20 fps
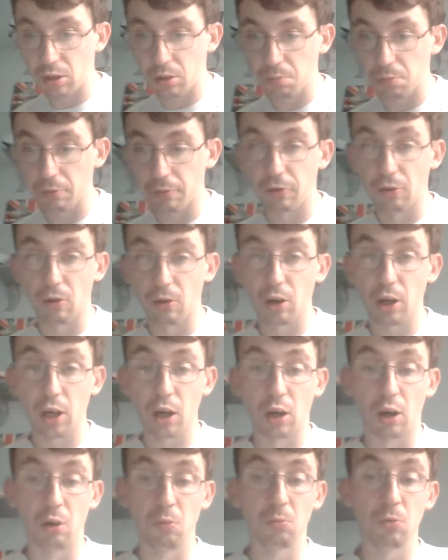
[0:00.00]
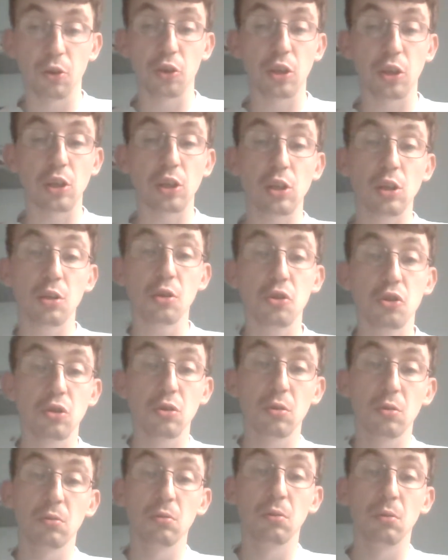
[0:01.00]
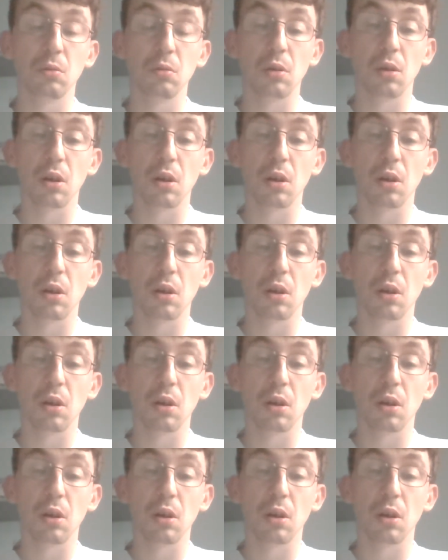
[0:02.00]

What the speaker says: before I get on with the usual,